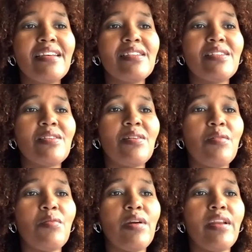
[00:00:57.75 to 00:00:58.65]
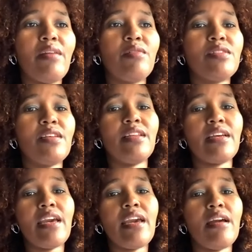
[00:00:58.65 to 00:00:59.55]
So when I was in the
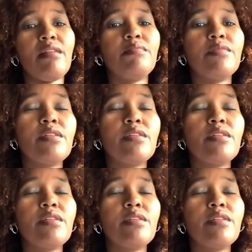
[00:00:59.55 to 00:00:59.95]
camp,